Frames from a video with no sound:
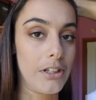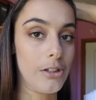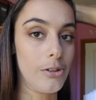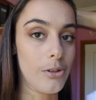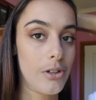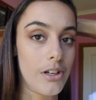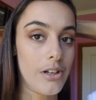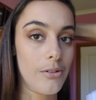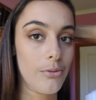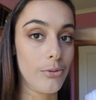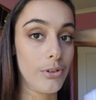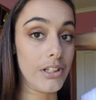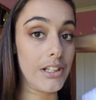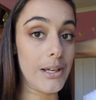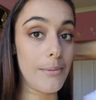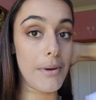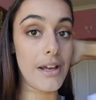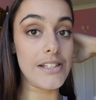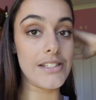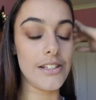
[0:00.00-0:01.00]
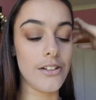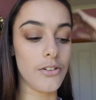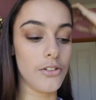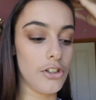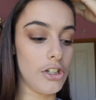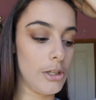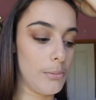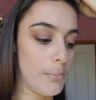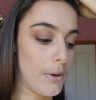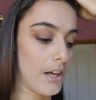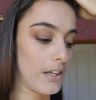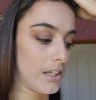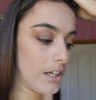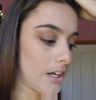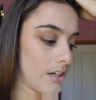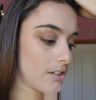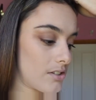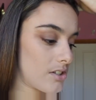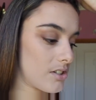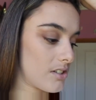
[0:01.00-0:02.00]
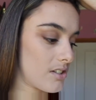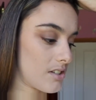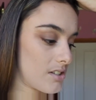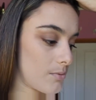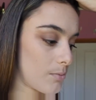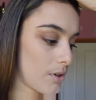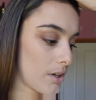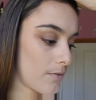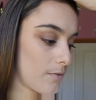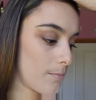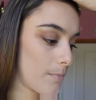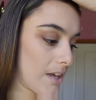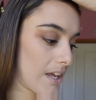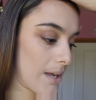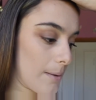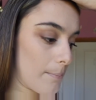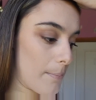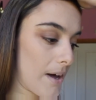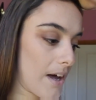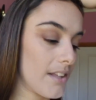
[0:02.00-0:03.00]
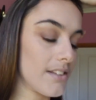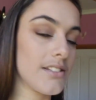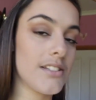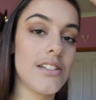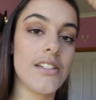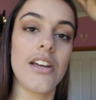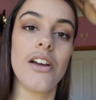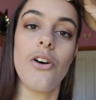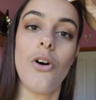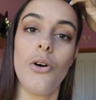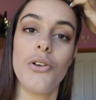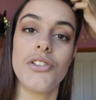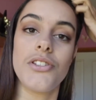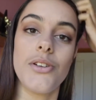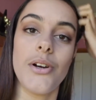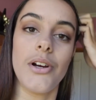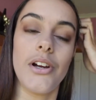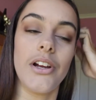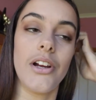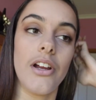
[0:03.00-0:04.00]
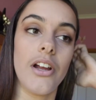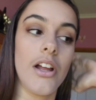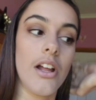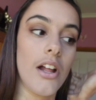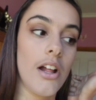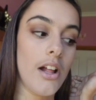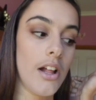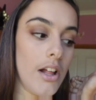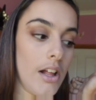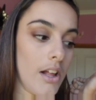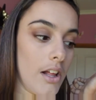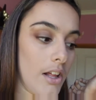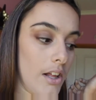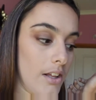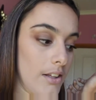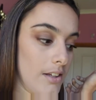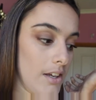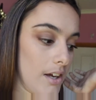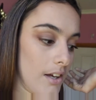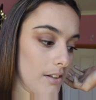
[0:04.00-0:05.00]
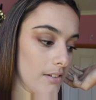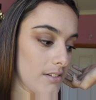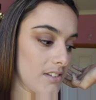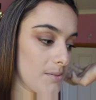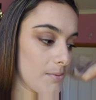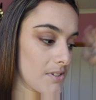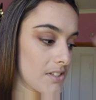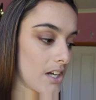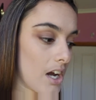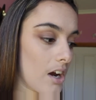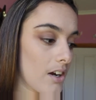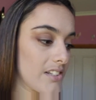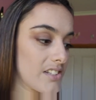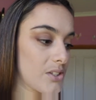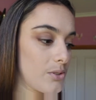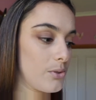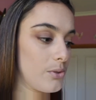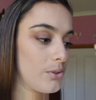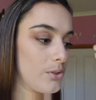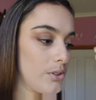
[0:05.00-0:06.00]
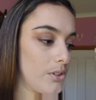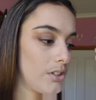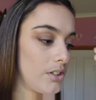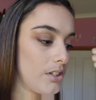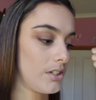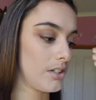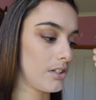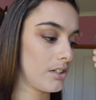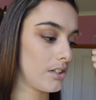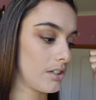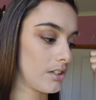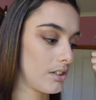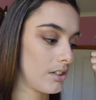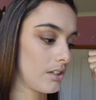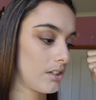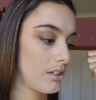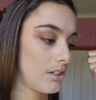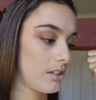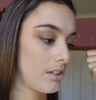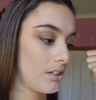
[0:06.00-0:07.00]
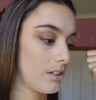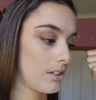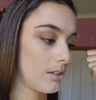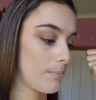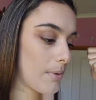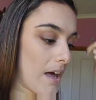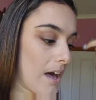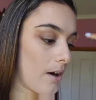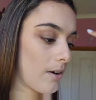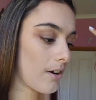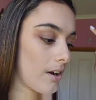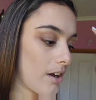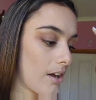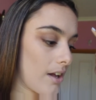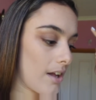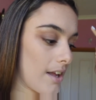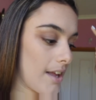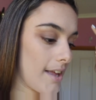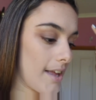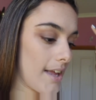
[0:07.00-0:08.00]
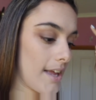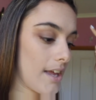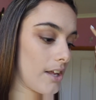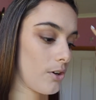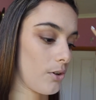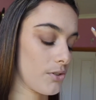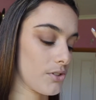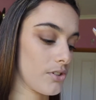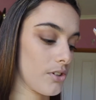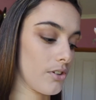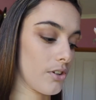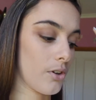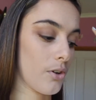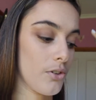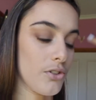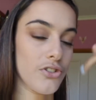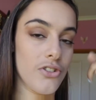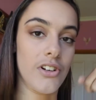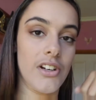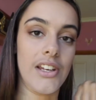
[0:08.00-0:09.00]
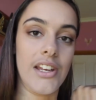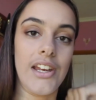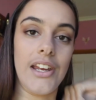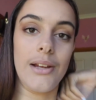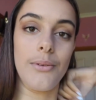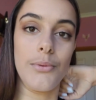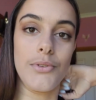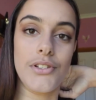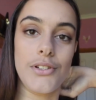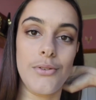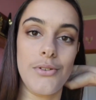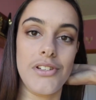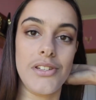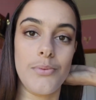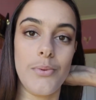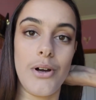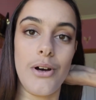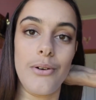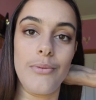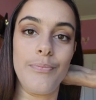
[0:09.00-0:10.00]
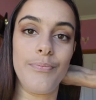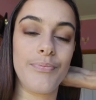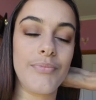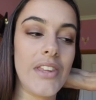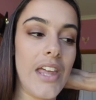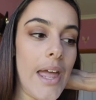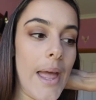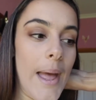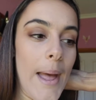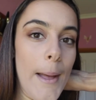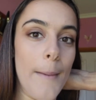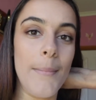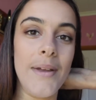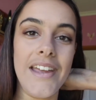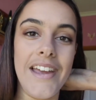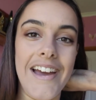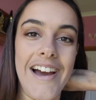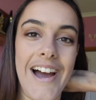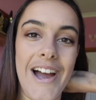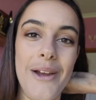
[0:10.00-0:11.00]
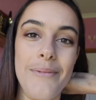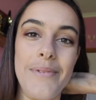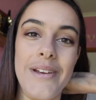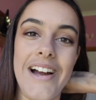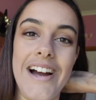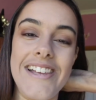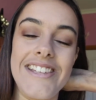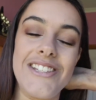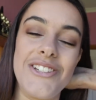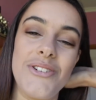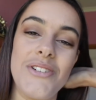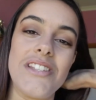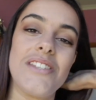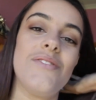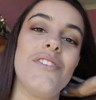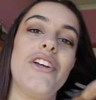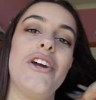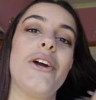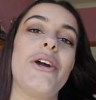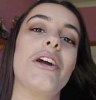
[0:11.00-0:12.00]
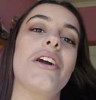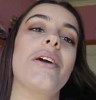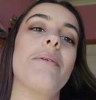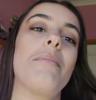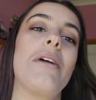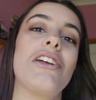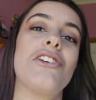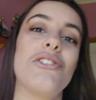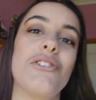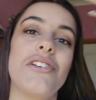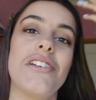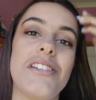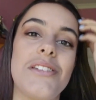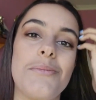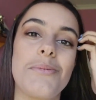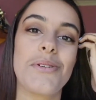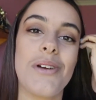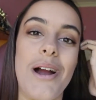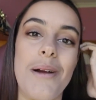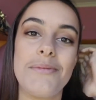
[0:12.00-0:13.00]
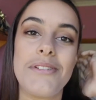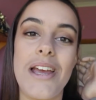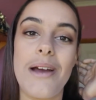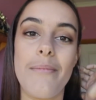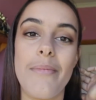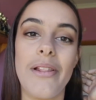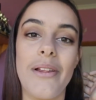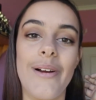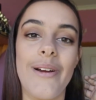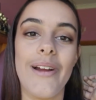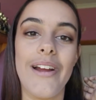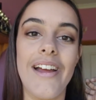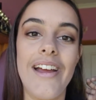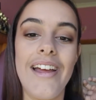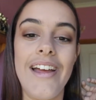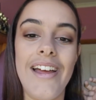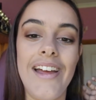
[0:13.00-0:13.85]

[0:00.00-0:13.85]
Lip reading: look really amazing on you, but yeah, it just doesn't work for me. But also, yeah, the mascara is good, powder, and also the contouring kit was good as well. But yeah, I hope you guys enjoyed this video. Make sure to subscribe down below.